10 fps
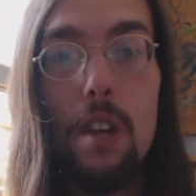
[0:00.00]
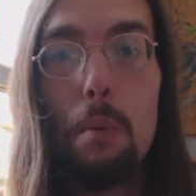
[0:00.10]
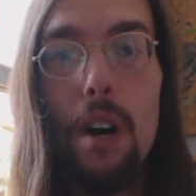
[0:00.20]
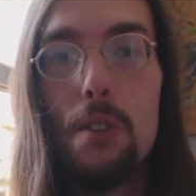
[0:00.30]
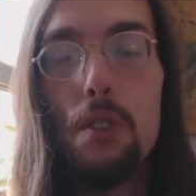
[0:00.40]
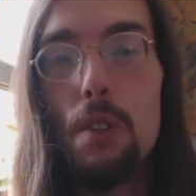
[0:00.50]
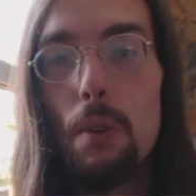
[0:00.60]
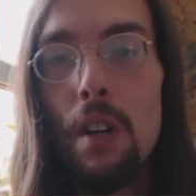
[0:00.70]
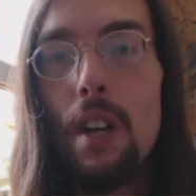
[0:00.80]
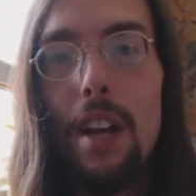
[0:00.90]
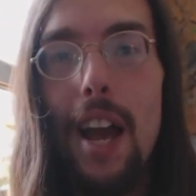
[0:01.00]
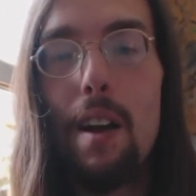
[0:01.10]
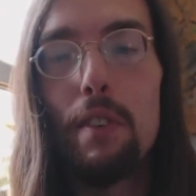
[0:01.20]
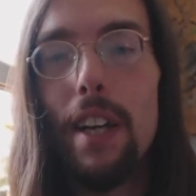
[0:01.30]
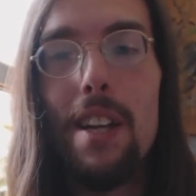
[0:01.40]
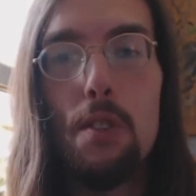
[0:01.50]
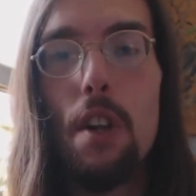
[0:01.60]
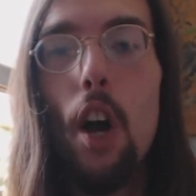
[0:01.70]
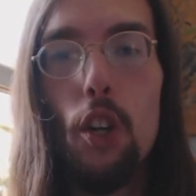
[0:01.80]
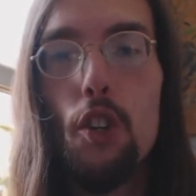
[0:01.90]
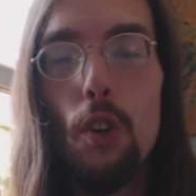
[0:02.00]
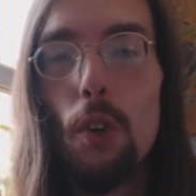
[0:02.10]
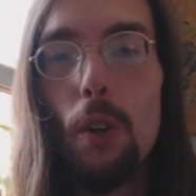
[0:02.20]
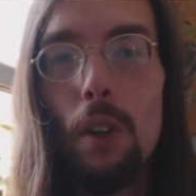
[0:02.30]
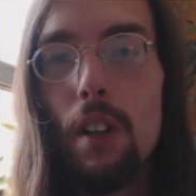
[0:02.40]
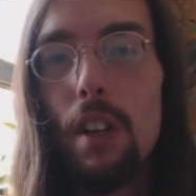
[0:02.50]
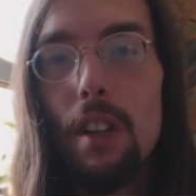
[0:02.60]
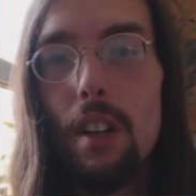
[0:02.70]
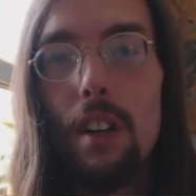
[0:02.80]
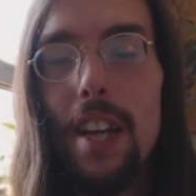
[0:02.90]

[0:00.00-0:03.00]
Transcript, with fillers: He wants to have, I guess, nocturnal uh,